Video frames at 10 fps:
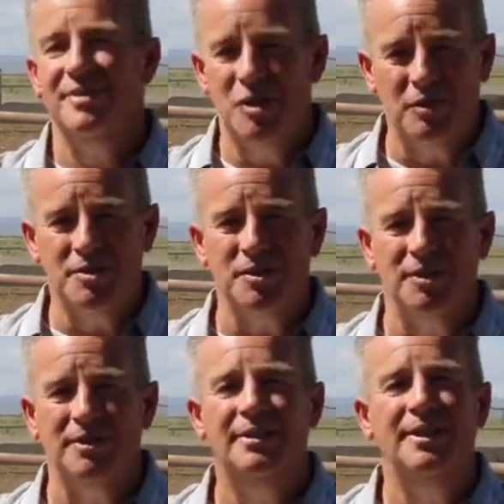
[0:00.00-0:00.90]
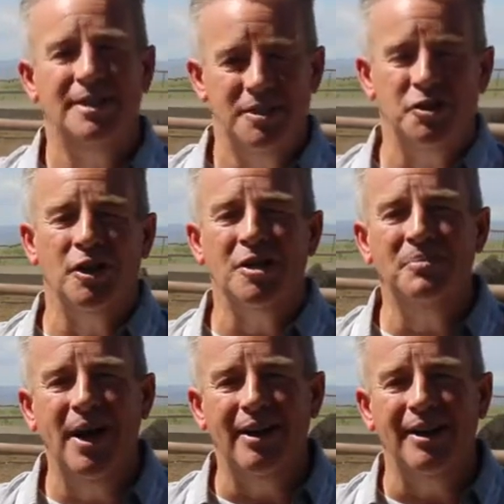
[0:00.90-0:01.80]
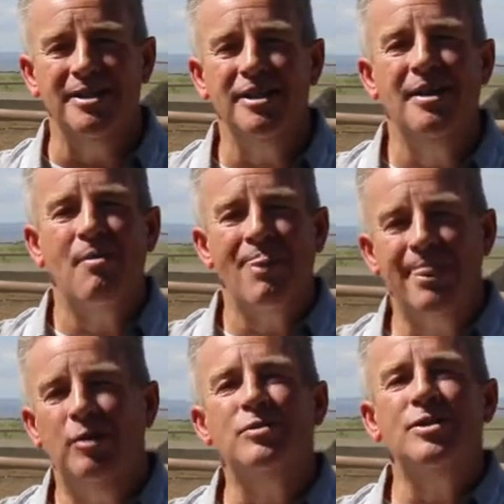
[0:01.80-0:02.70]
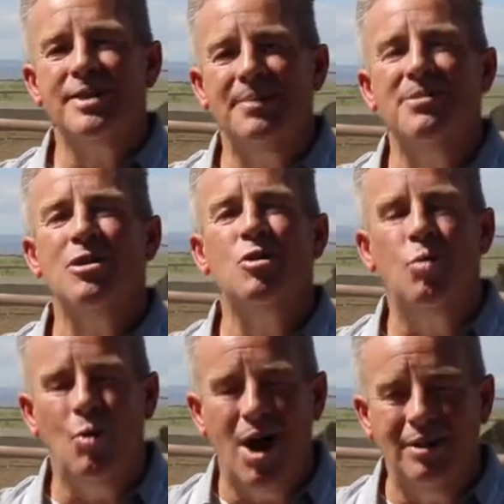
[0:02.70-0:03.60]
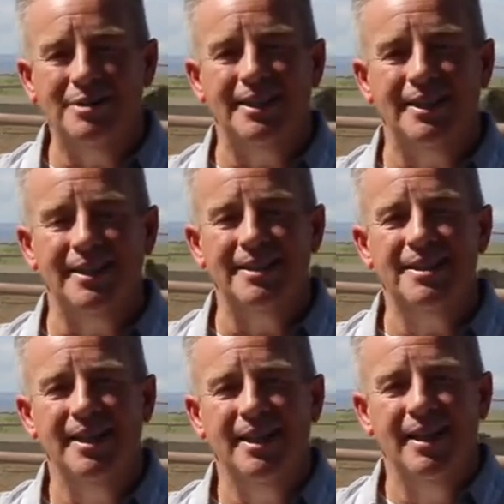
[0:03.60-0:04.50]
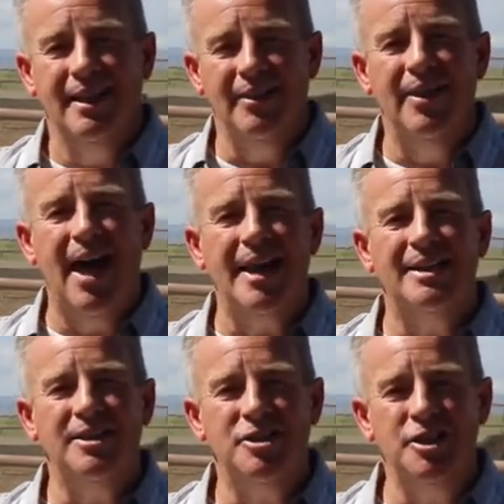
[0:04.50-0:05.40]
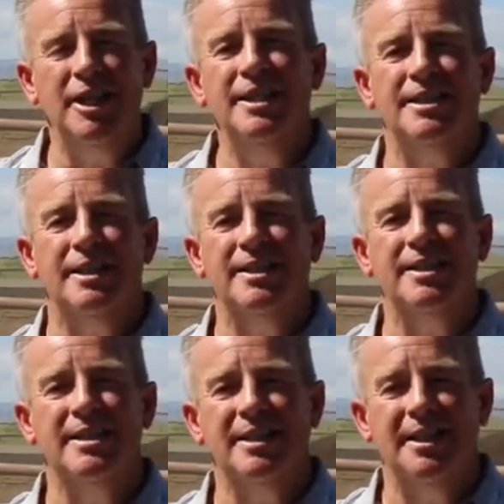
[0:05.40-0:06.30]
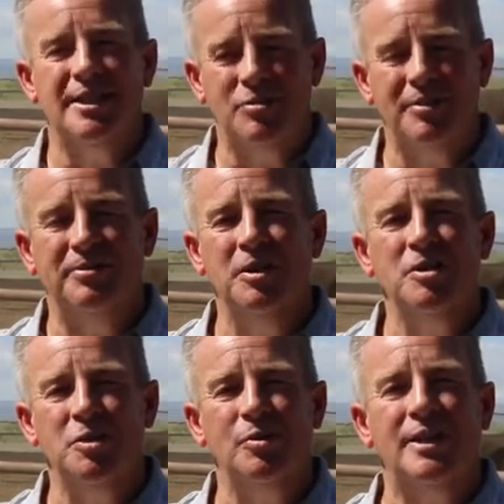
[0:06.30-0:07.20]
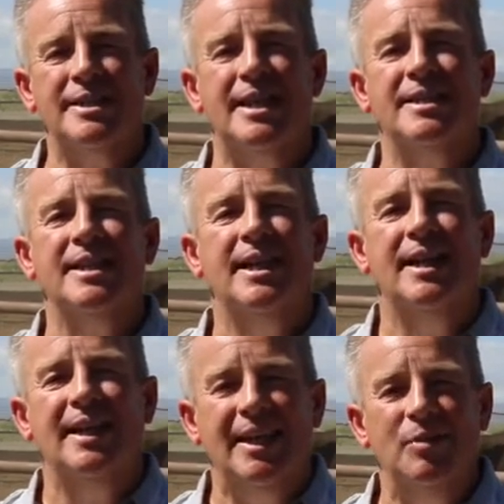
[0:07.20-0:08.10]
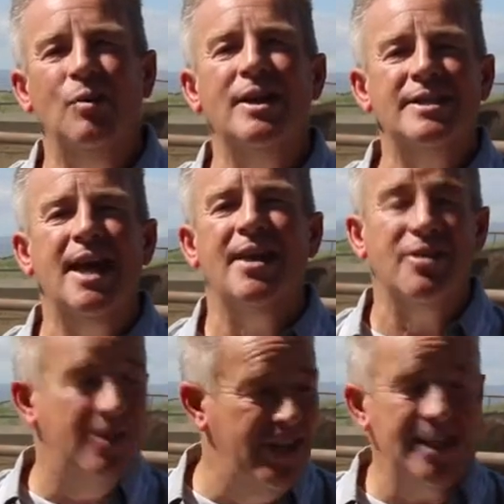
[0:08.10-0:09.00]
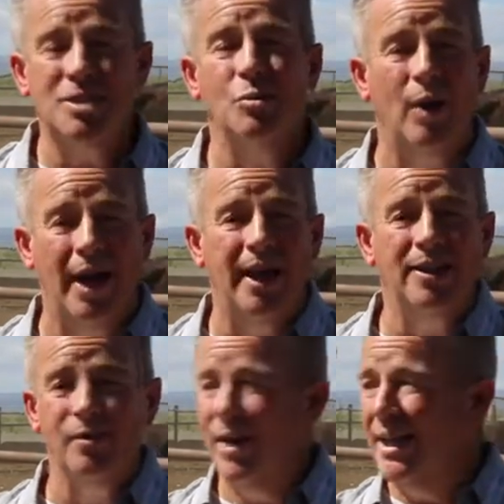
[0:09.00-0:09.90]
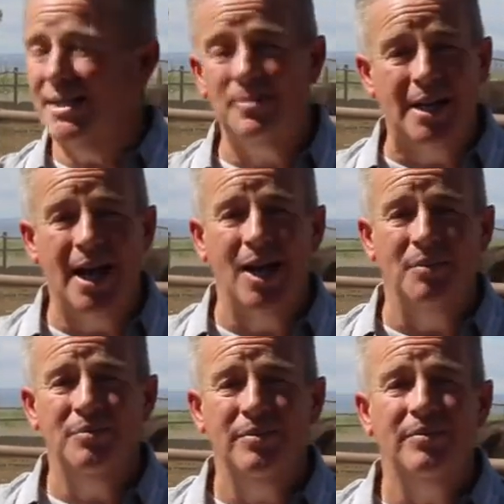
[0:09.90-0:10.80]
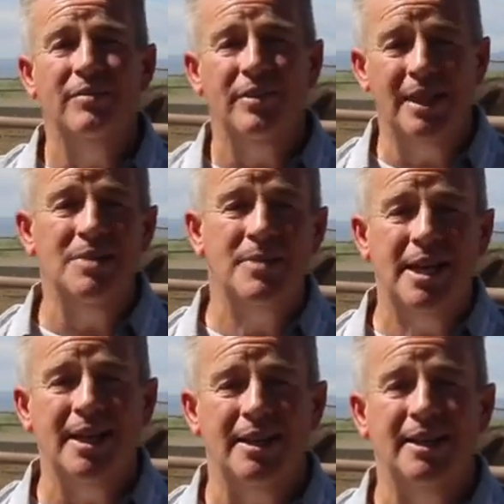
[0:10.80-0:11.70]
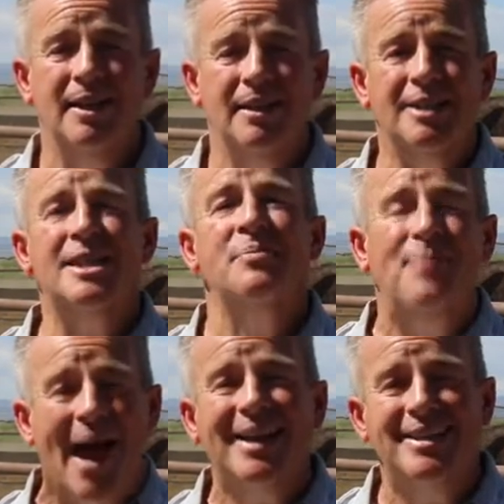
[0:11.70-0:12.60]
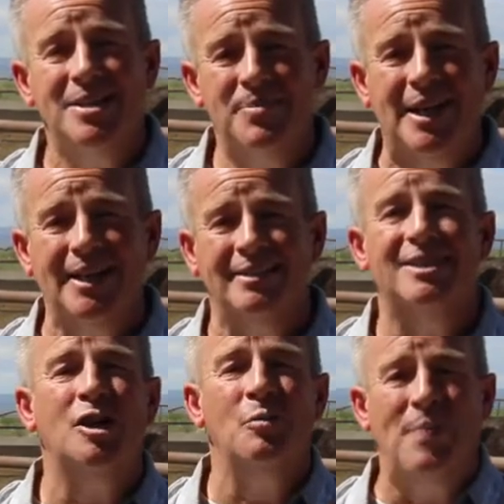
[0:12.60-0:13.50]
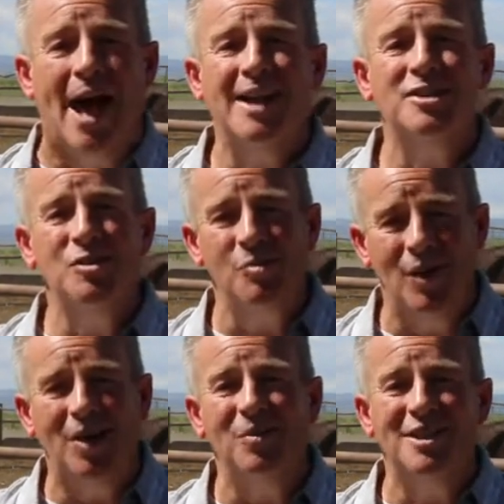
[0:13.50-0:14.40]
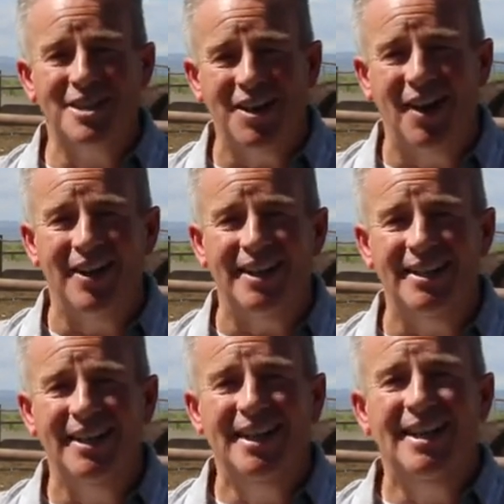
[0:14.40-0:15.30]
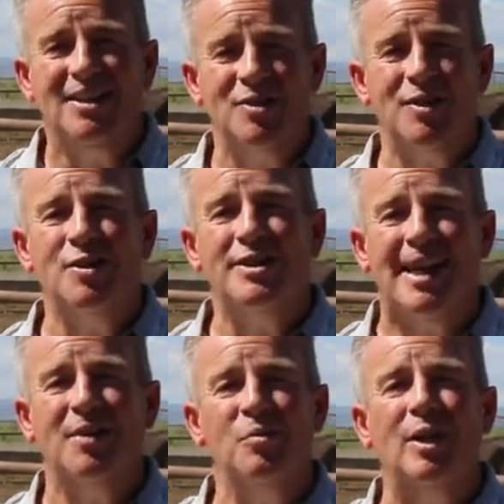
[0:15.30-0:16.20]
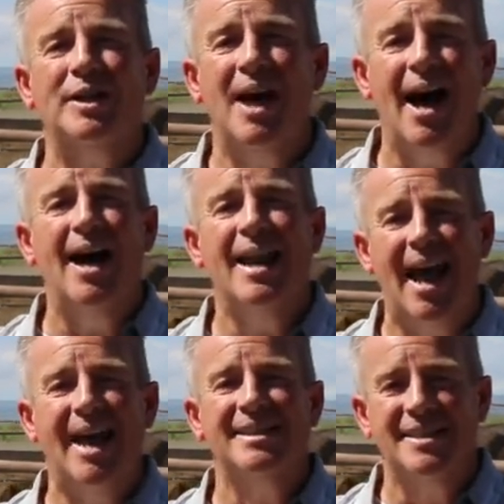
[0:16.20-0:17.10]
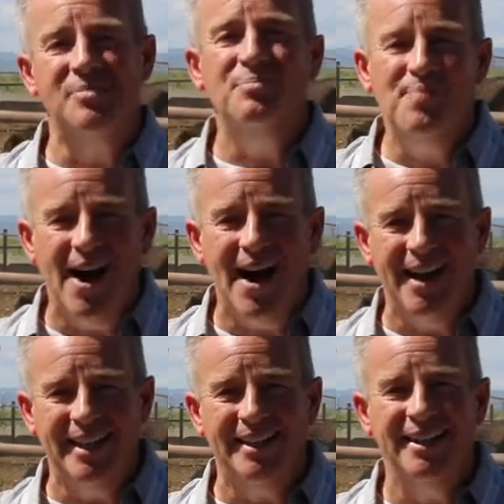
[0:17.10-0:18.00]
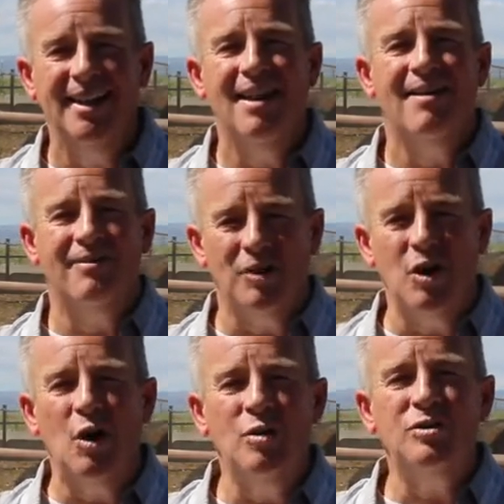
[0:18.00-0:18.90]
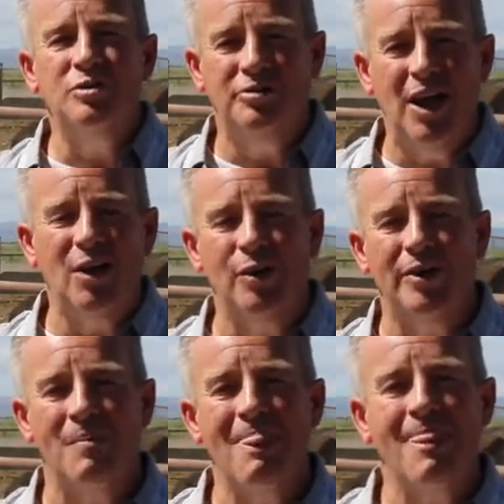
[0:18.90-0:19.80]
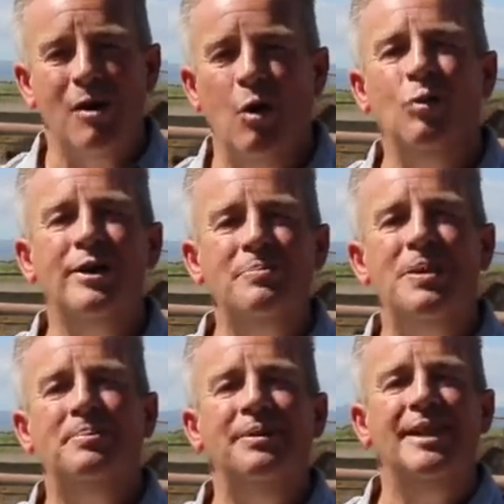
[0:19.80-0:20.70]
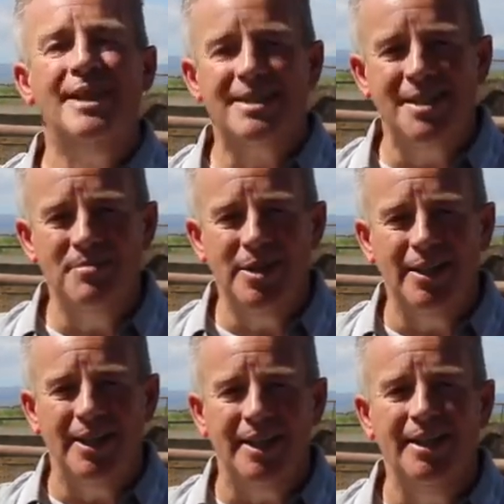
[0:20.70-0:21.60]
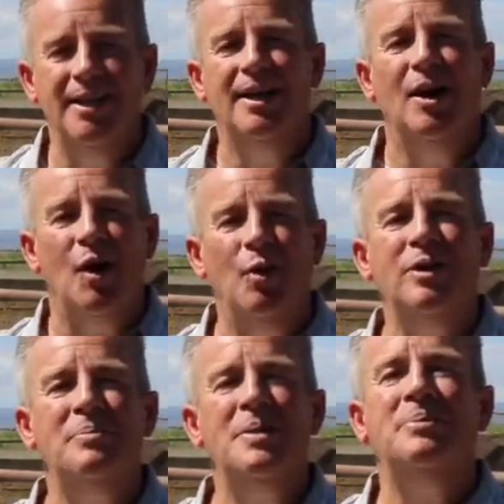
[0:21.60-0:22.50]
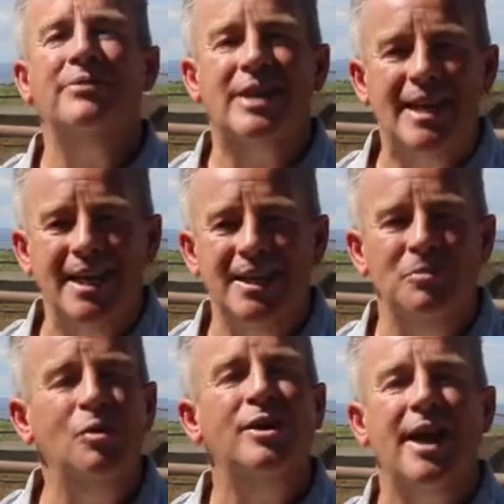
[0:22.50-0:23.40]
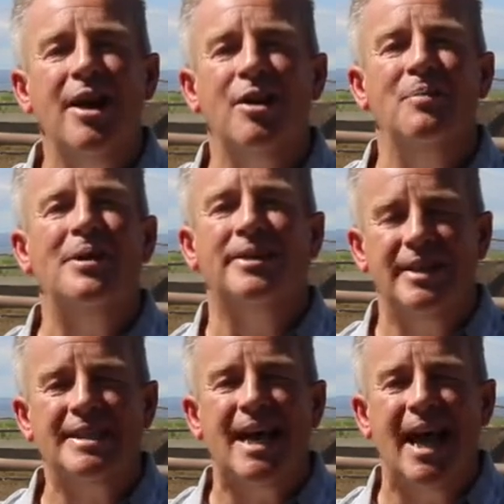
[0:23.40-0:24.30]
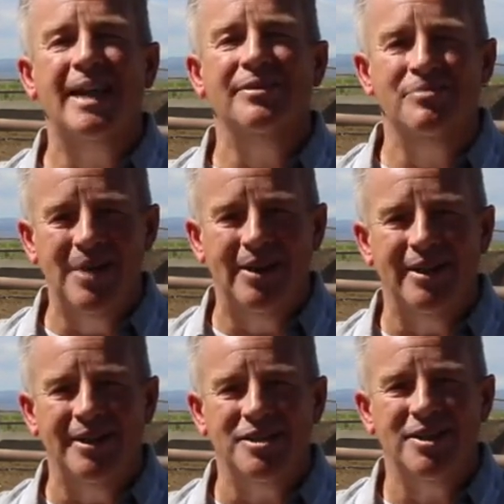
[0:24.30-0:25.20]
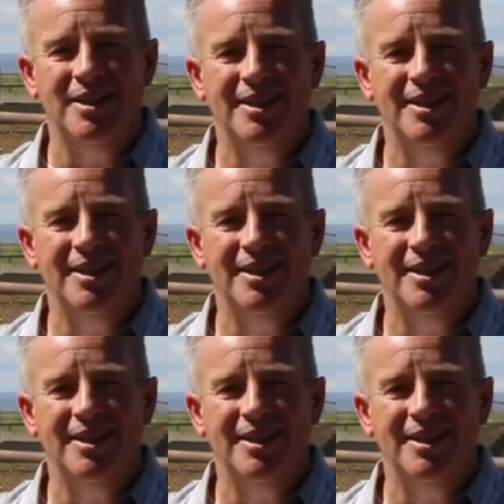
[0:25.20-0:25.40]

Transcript: cultural junk marriage. Those are some of the qualities that Jesus is referring to when he says, it was not this way, the way it's become in the beginning. Let's get back to the beginning. Let's go back to where we started to understand what God has in mind for those who follow him. Only people in his community, only people of the kingdom will care about this kind of marriage.